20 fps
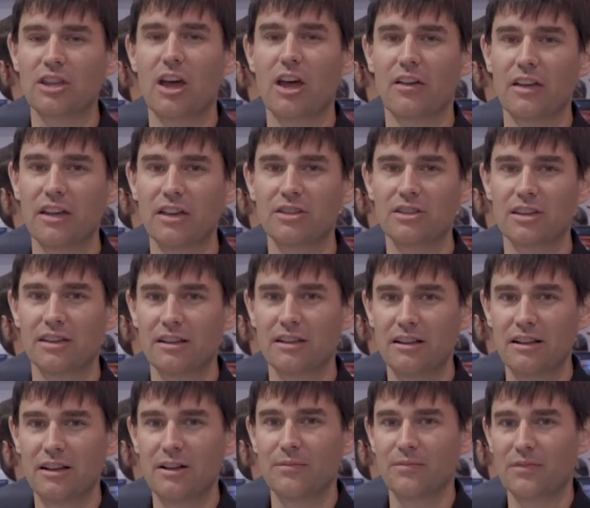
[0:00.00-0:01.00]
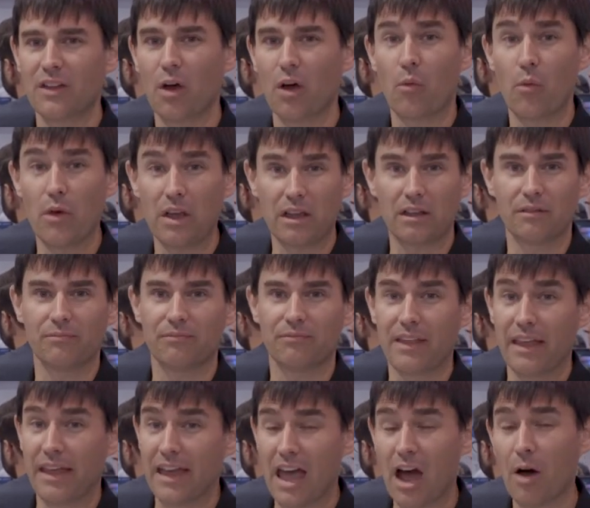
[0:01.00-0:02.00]
how easy we can
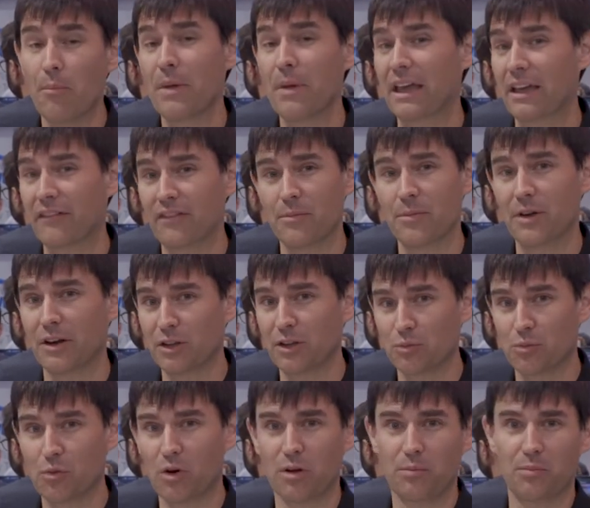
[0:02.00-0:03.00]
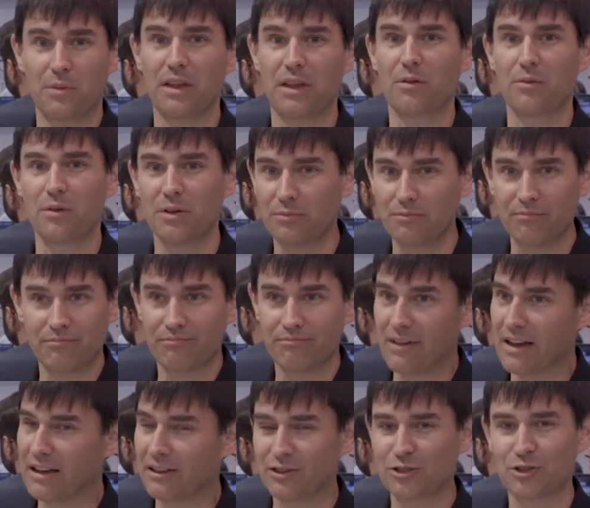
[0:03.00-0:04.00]
help make everybody's work be with
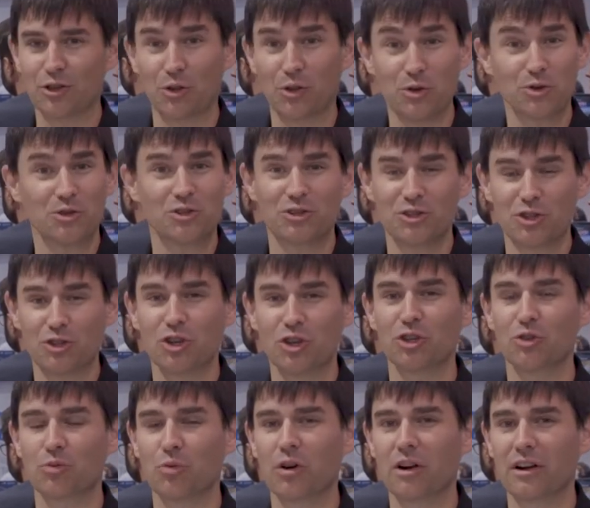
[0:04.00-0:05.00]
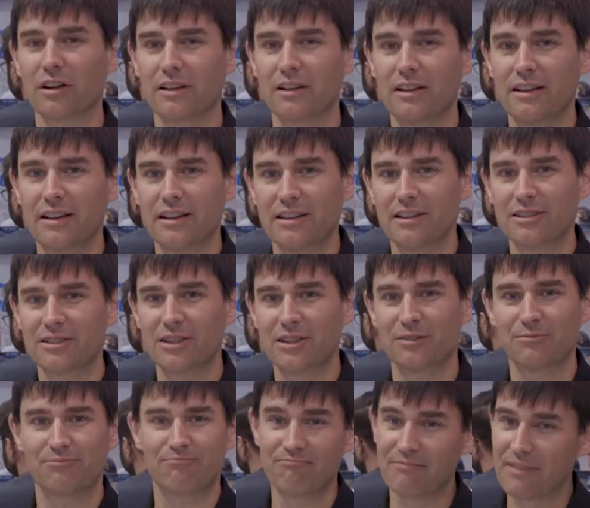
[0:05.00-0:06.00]
solutions that just work.
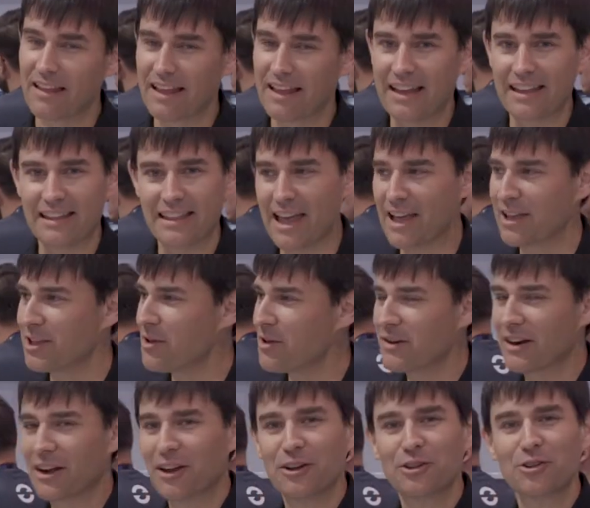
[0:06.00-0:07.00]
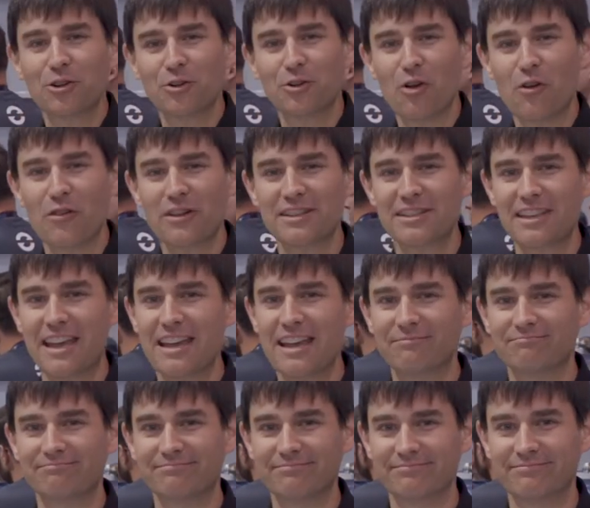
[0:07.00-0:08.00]
So thank you, and I'm going to turn it over to Sam.